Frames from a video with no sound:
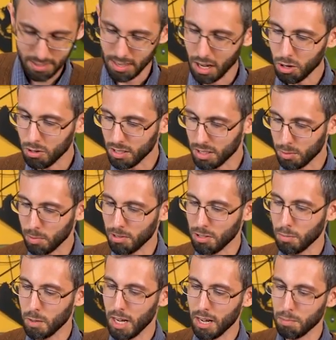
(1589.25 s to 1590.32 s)
Oh, it's supposed
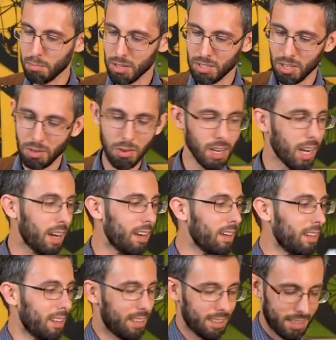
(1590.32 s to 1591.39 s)
to be Edmontonia.
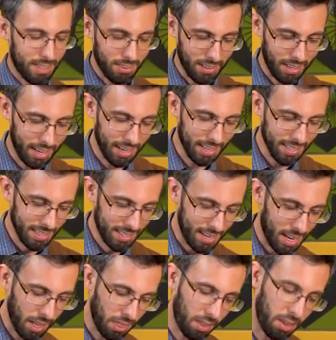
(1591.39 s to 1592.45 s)
Okay,
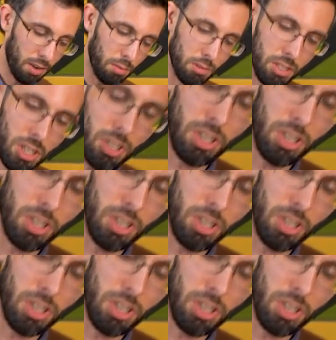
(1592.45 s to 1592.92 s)
I thought it was a